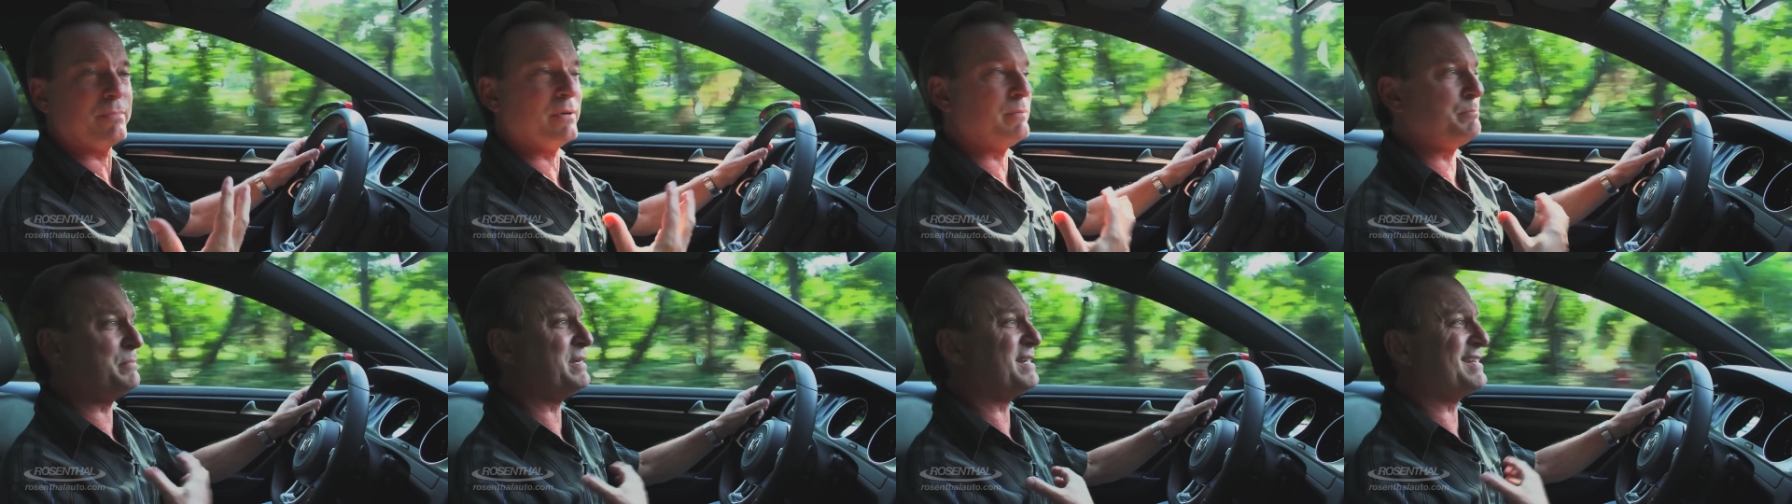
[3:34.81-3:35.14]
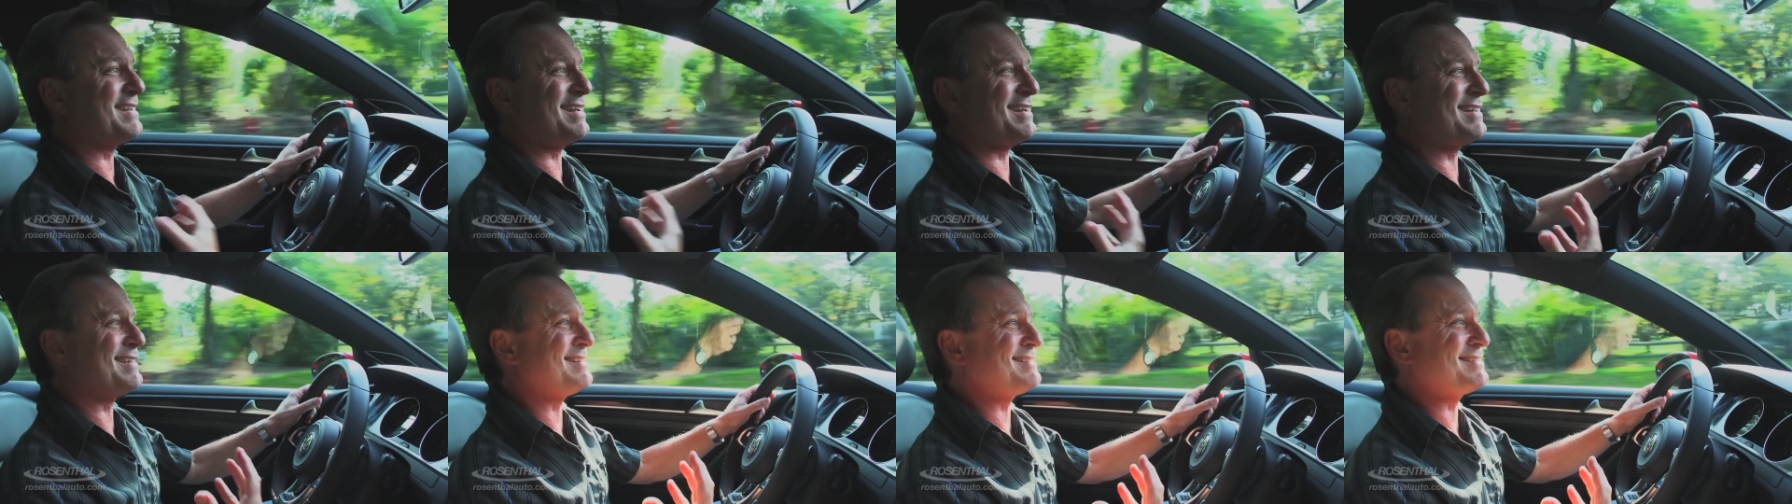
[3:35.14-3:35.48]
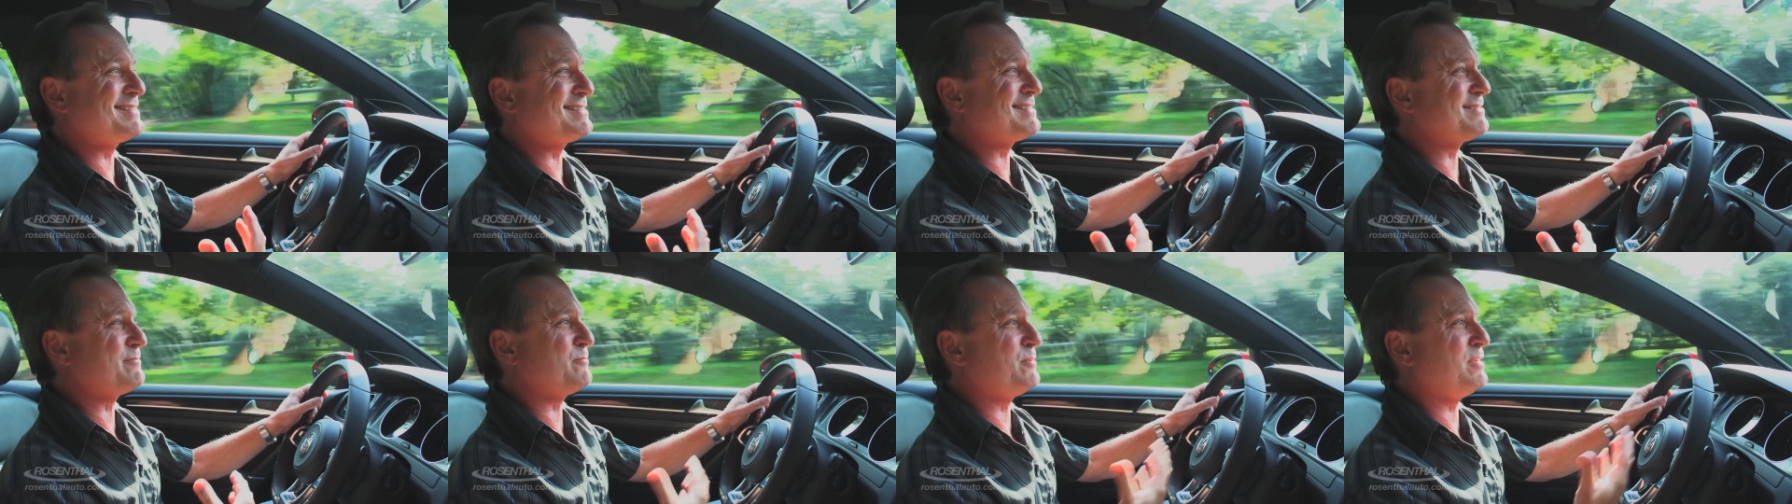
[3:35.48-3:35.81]

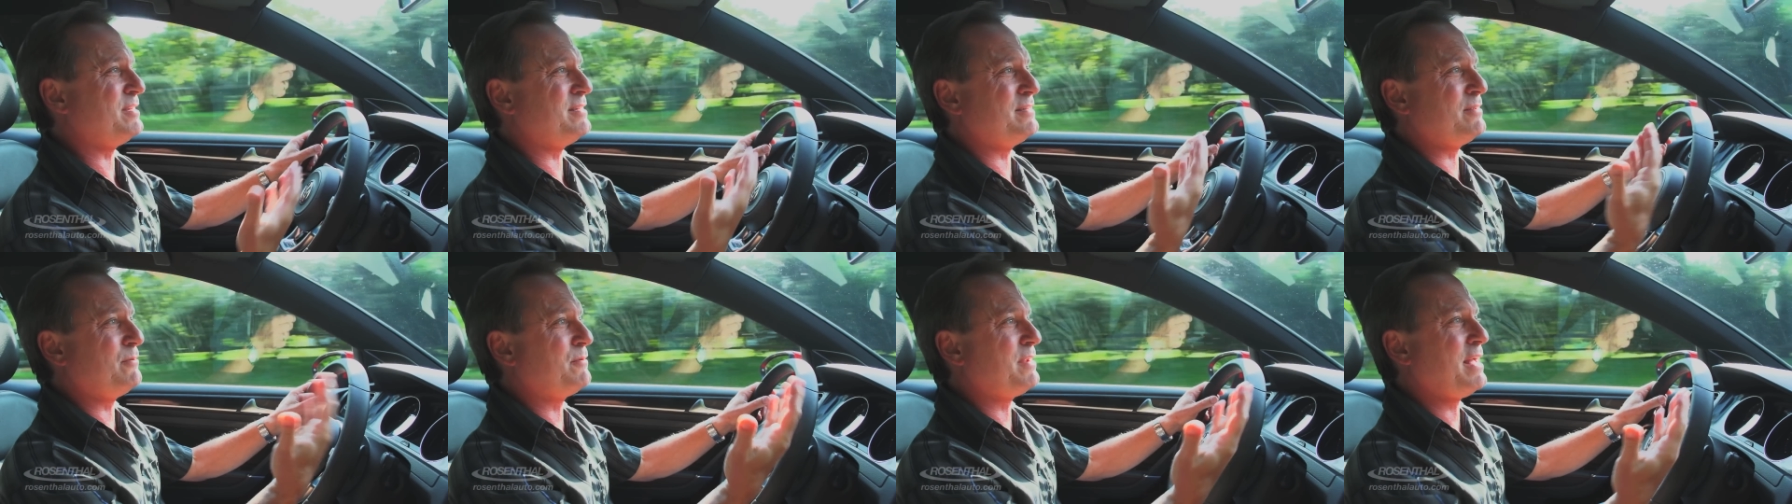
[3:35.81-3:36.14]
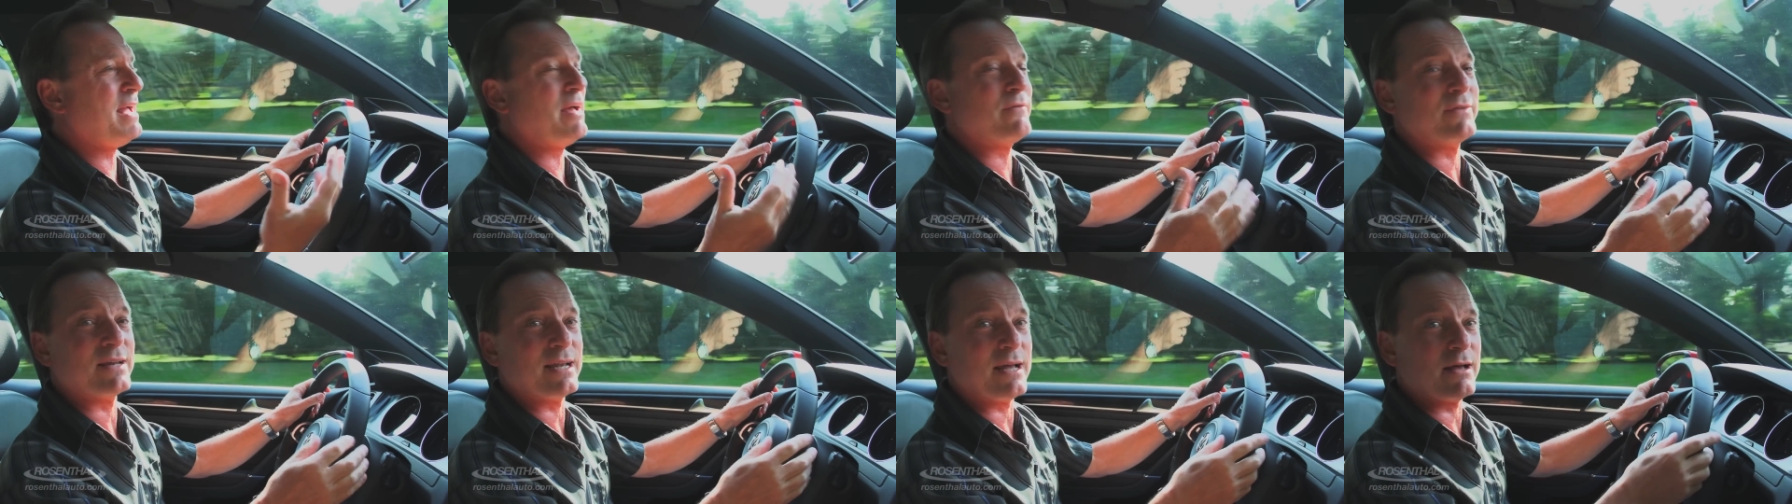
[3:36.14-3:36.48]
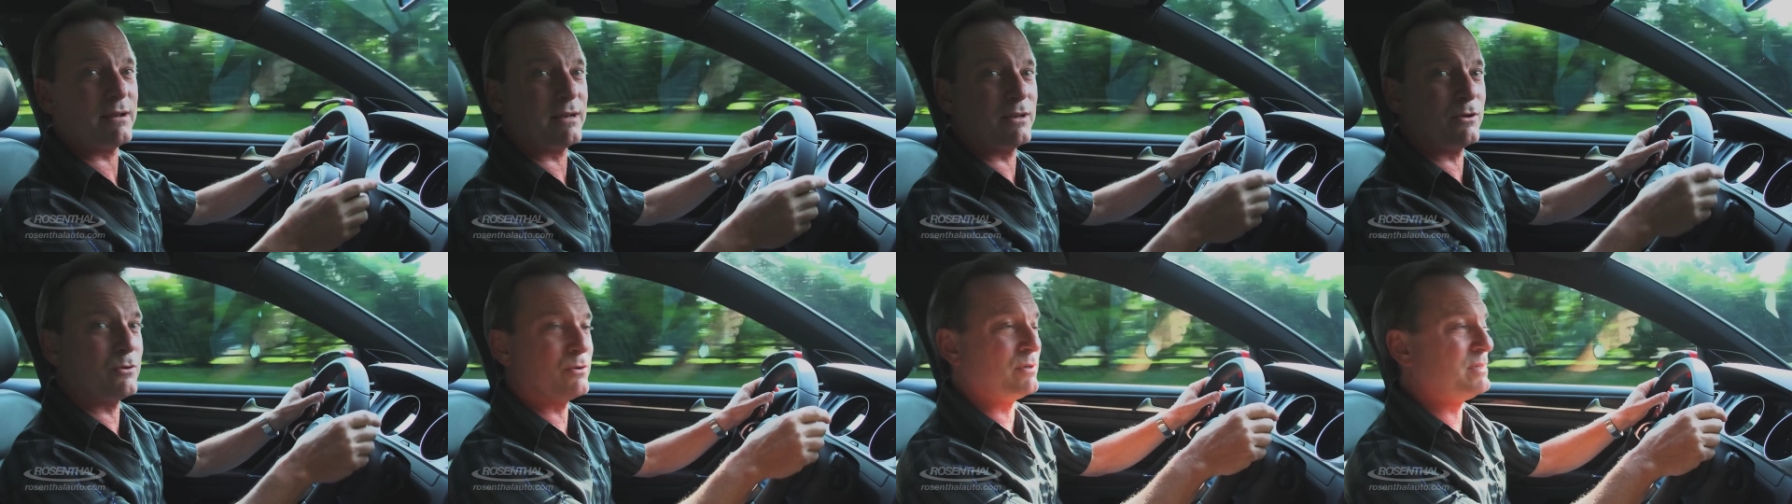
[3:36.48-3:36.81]
because we don't have it out
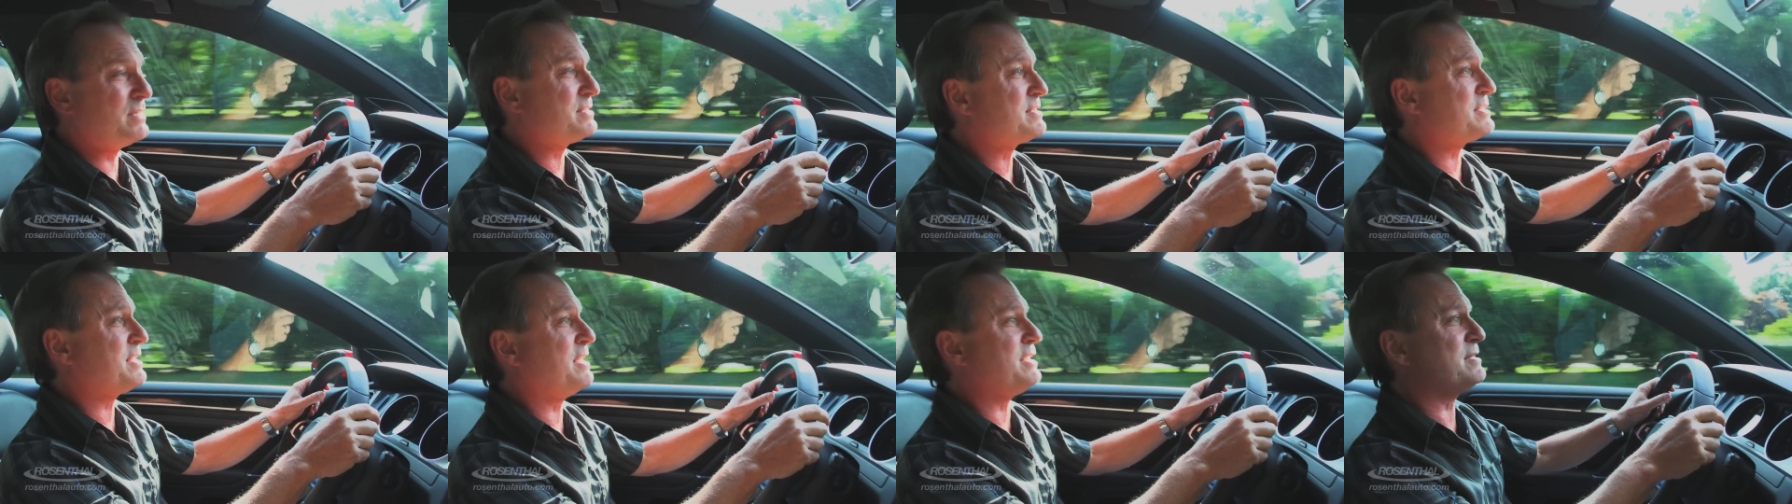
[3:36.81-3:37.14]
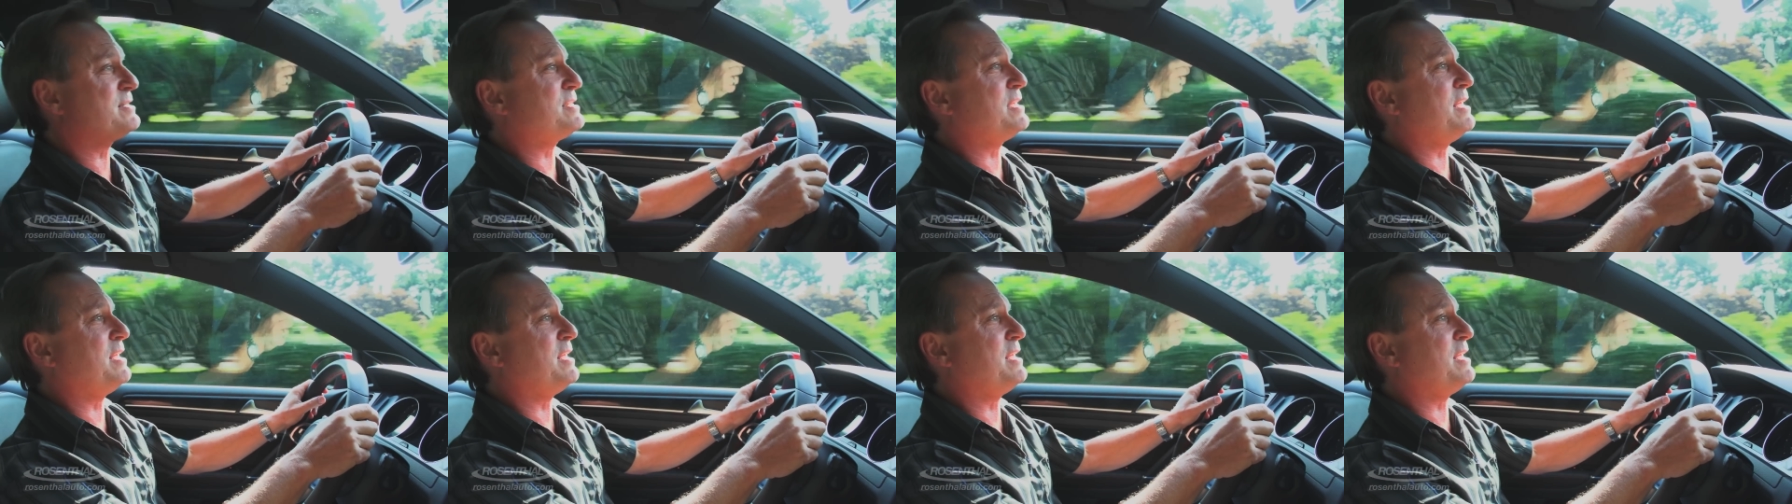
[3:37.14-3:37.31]
here in the States